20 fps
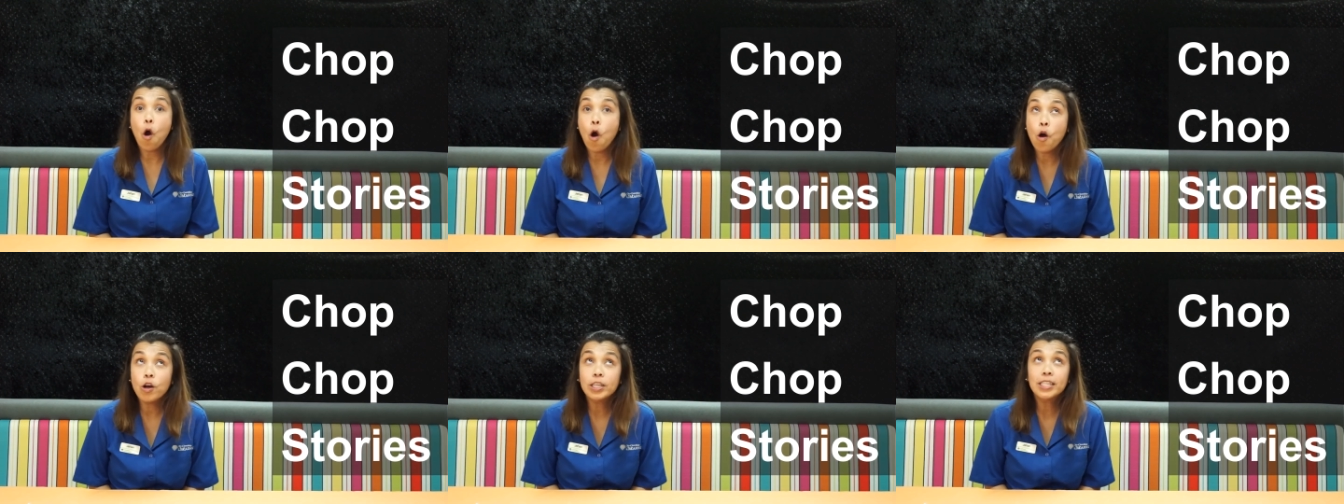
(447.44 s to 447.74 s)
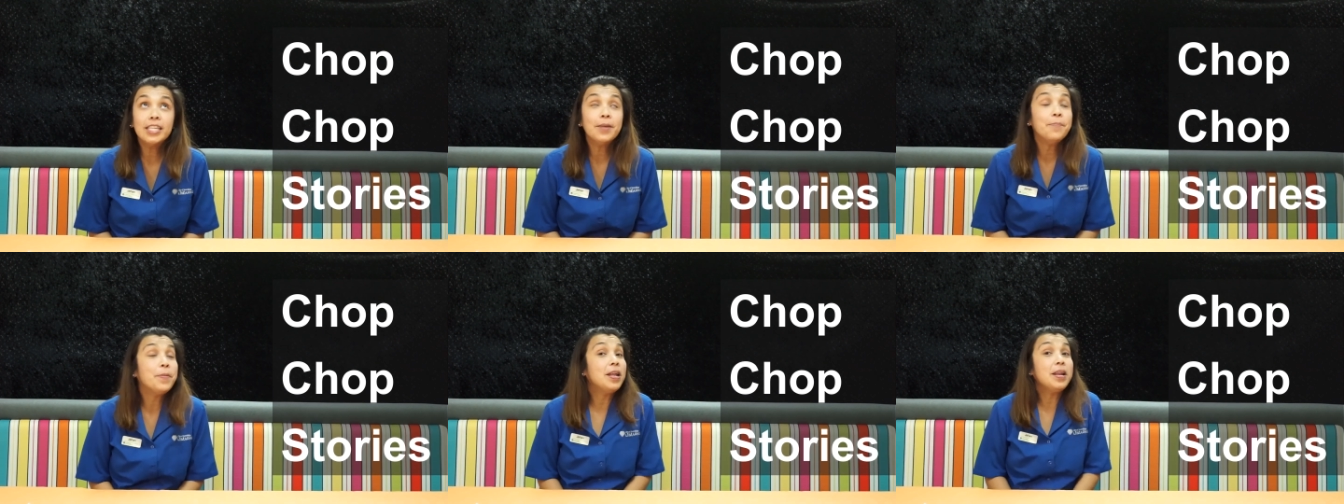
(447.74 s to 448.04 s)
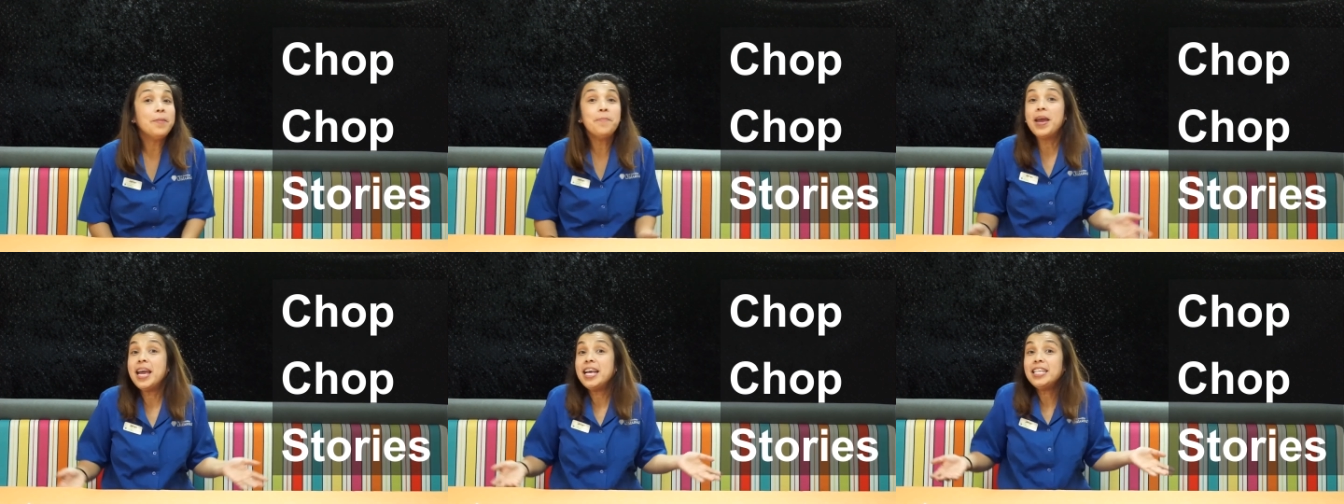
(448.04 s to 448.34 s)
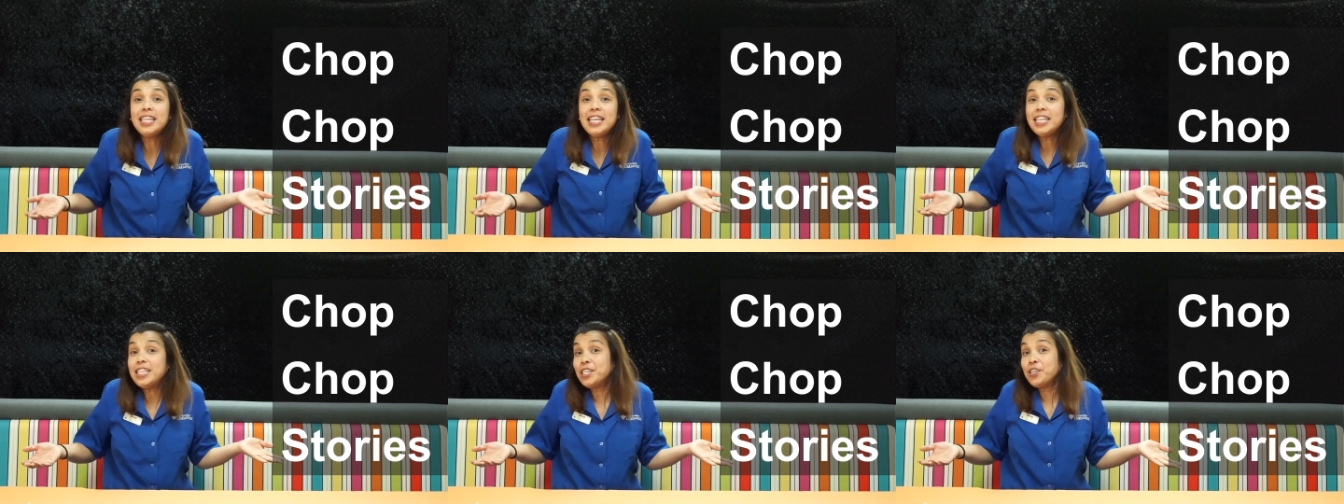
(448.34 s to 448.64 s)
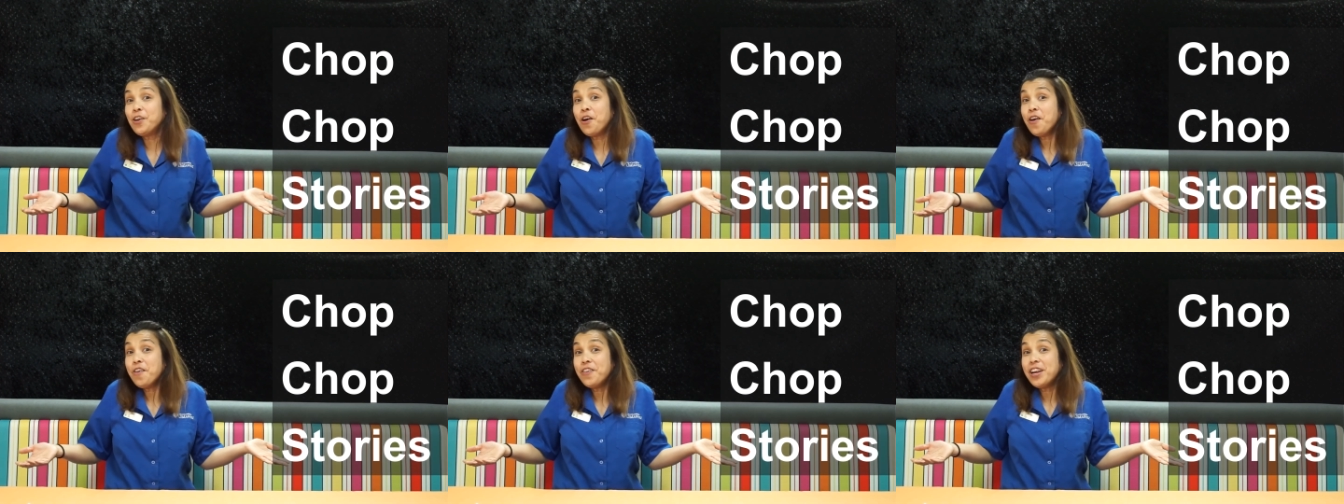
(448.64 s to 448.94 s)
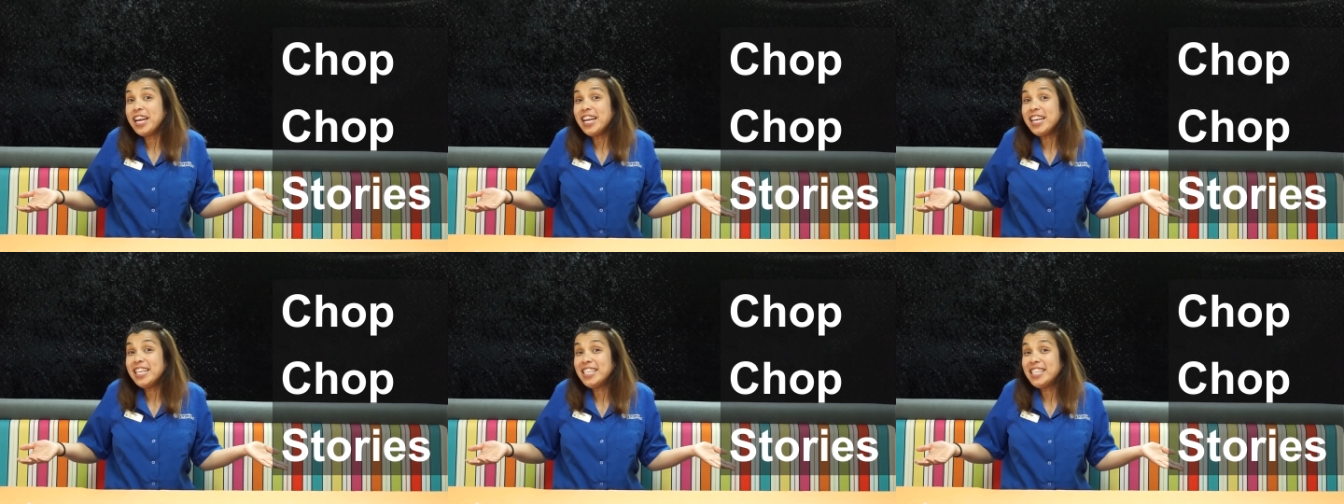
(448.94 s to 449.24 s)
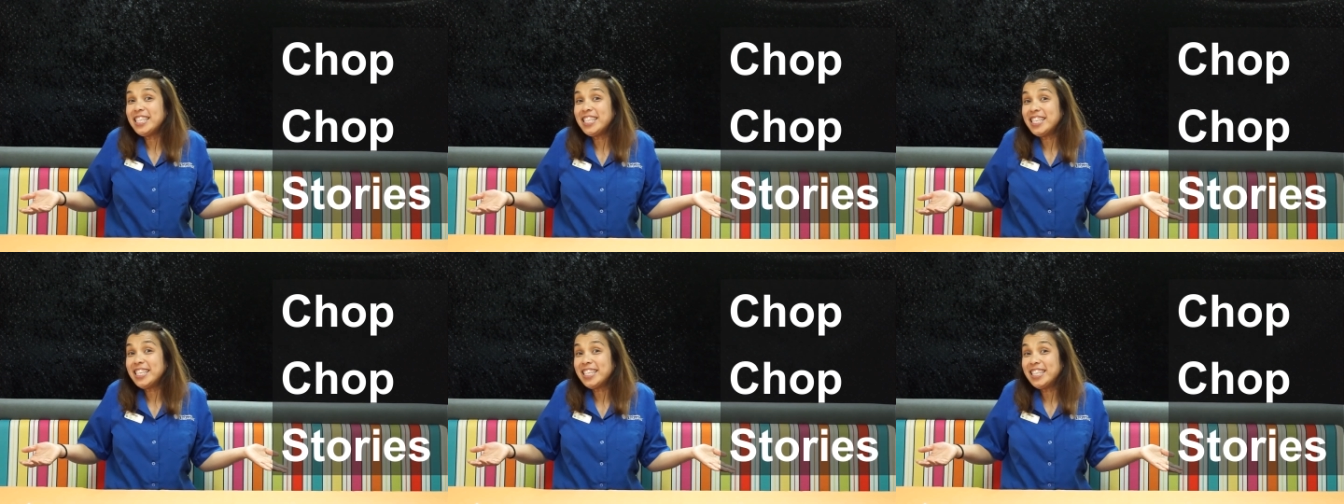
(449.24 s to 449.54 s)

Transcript: awesome and amazing stories.